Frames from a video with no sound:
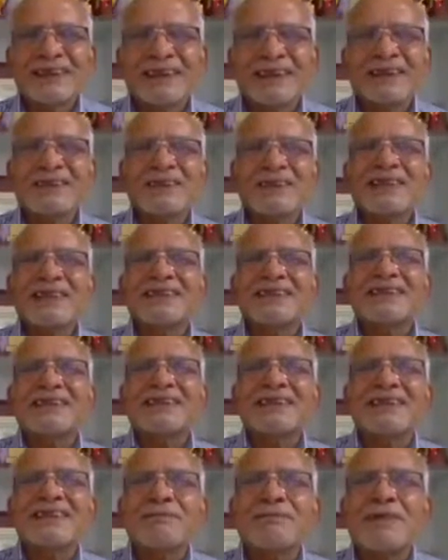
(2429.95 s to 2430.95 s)
And you can see
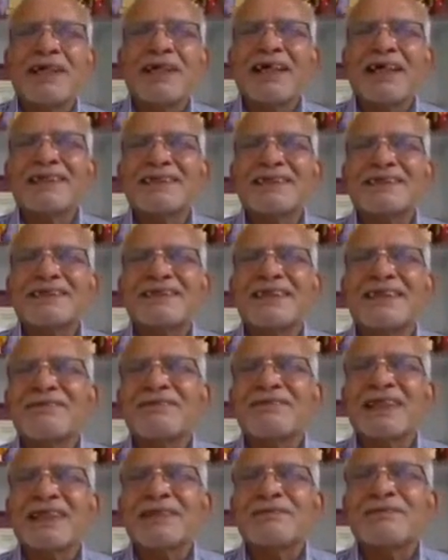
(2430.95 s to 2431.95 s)
here Marris, Sir
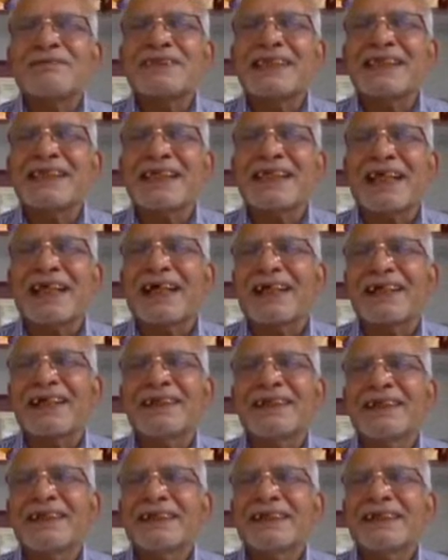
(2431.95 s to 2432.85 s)
William Sinclair,